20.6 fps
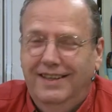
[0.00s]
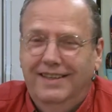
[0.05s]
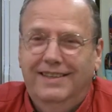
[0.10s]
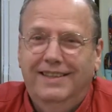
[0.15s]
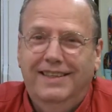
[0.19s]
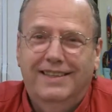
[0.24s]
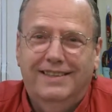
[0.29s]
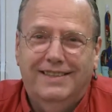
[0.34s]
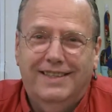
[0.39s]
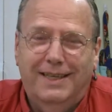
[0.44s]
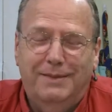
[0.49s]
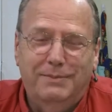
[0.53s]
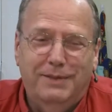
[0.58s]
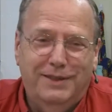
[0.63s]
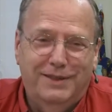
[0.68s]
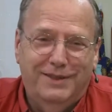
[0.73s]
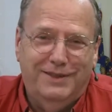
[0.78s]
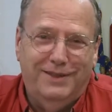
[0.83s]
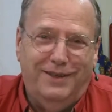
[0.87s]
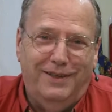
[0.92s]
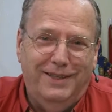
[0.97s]
Next time I
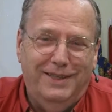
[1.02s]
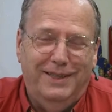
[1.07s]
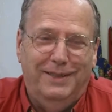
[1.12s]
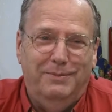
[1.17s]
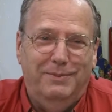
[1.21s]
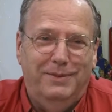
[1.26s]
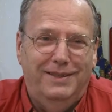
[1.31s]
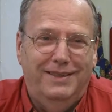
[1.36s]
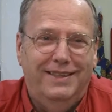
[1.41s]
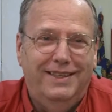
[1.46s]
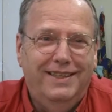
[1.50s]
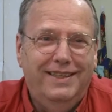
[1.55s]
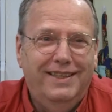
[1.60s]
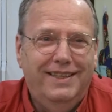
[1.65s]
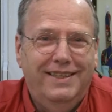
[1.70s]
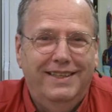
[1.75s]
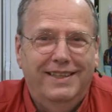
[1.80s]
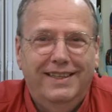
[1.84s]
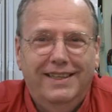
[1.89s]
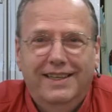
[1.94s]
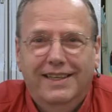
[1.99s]
saw him,
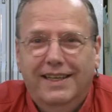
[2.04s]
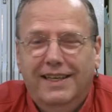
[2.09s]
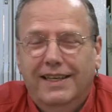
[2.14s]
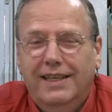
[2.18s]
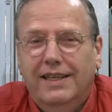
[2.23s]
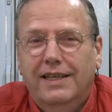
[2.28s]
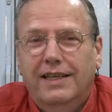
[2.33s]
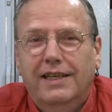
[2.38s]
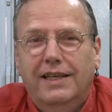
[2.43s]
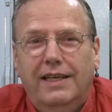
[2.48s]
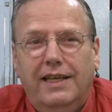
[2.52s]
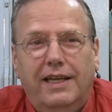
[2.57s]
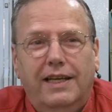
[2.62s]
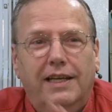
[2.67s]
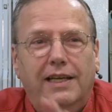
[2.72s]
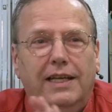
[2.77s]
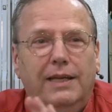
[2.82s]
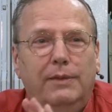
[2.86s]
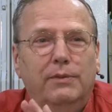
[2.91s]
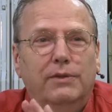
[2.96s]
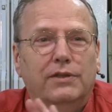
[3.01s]

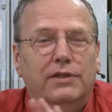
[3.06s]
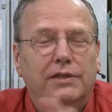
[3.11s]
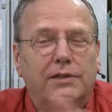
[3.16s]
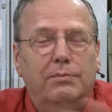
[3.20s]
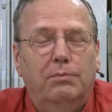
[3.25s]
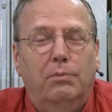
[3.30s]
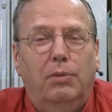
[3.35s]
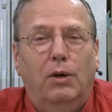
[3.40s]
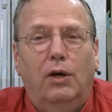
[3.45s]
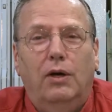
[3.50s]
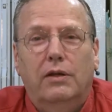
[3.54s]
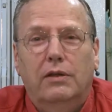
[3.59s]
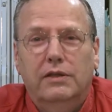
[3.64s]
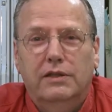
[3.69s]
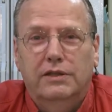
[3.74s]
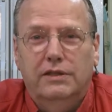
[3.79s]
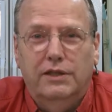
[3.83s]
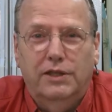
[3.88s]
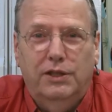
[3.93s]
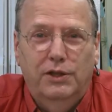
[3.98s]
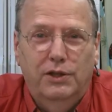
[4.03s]
he was as bald
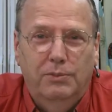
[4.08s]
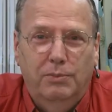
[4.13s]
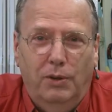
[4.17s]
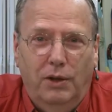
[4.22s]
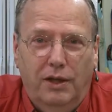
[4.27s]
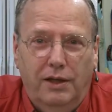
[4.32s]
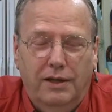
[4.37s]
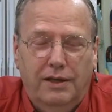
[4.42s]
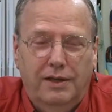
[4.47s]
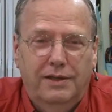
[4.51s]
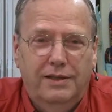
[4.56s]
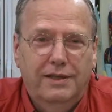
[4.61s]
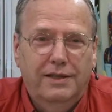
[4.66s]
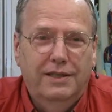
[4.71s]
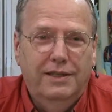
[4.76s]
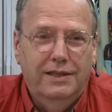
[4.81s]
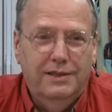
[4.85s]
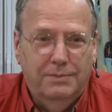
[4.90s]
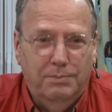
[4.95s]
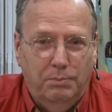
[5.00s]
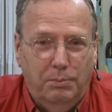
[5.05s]
as a cue ball,
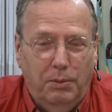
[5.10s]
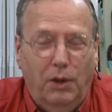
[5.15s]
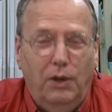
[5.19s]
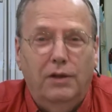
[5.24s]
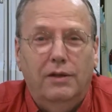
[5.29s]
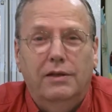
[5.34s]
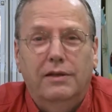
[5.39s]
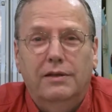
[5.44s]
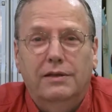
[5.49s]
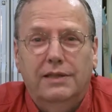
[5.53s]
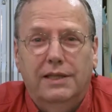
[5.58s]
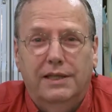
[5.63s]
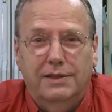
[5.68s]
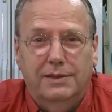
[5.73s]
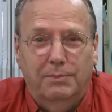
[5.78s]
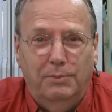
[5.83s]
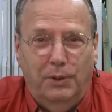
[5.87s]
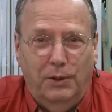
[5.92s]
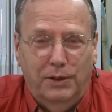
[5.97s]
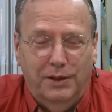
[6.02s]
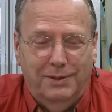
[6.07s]
as bald as a
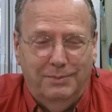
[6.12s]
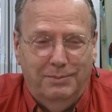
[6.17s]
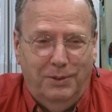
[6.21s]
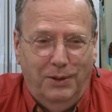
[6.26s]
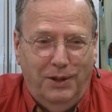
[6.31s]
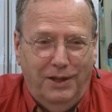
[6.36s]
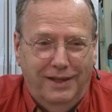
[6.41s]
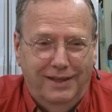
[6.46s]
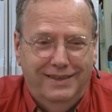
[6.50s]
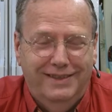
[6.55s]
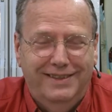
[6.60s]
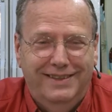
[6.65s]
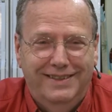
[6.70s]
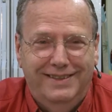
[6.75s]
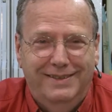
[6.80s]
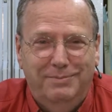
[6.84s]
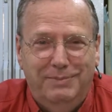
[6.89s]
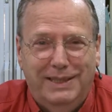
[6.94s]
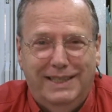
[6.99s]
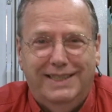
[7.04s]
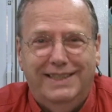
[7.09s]
bowling ball,
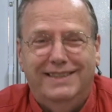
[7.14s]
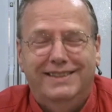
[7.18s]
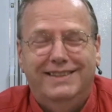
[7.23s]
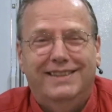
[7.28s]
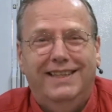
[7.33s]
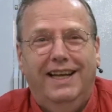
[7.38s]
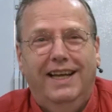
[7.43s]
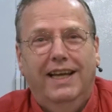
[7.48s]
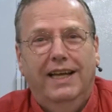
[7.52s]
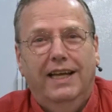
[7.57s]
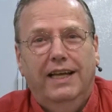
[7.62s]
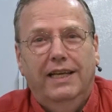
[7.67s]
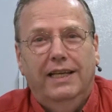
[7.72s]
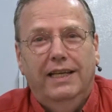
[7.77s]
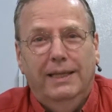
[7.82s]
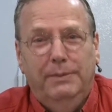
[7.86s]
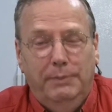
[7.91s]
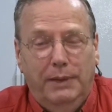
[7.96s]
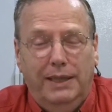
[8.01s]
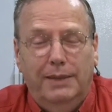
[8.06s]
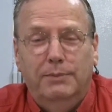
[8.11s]
because
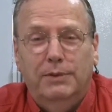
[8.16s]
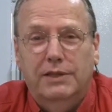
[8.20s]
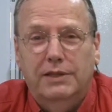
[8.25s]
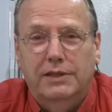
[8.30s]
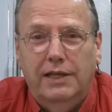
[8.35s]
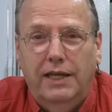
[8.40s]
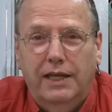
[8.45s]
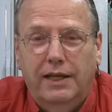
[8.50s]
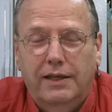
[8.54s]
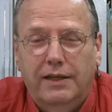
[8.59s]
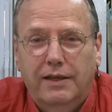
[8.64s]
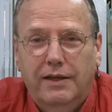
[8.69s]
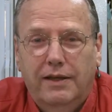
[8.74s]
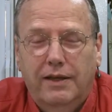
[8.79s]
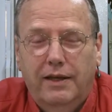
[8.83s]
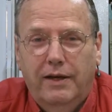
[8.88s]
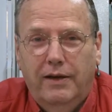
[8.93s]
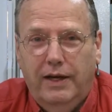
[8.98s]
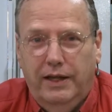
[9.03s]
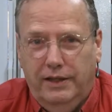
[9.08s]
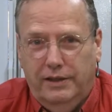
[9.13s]
he made a mistake.
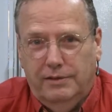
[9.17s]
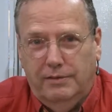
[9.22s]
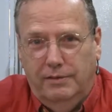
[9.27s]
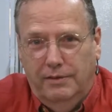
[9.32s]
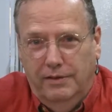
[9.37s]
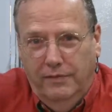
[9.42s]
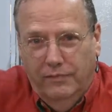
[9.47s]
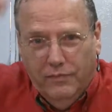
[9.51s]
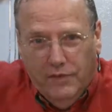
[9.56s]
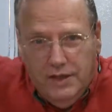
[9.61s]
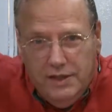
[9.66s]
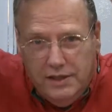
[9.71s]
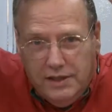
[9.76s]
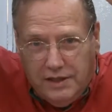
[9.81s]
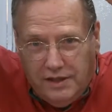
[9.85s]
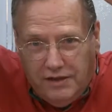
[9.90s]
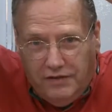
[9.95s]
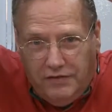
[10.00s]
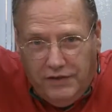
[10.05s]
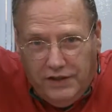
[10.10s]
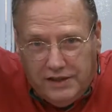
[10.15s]
And so he's
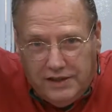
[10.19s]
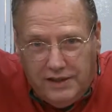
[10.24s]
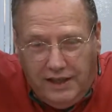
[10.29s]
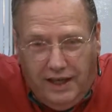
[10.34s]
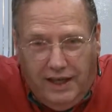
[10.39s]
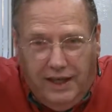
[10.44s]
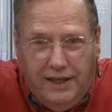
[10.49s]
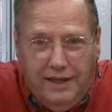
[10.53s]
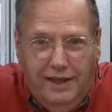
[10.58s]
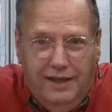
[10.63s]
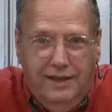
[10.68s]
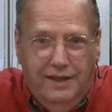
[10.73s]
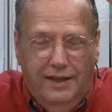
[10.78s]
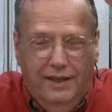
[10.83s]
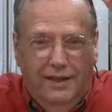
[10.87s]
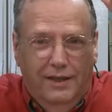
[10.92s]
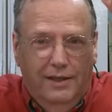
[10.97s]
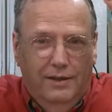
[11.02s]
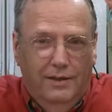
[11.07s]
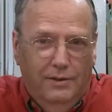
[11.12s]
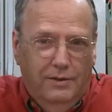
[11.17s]
going to fix that.
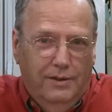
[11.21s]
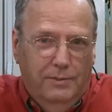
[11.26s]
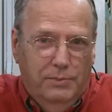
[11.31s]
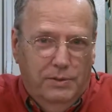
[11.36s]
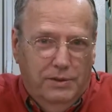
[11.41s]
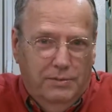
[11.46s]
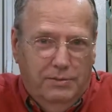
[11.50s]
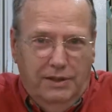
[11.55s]
Oops,